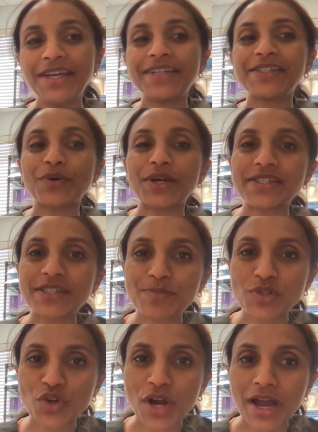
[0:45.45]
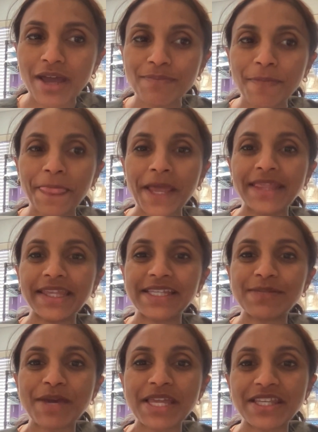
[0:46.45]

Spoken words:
So hit subscribe, and let's make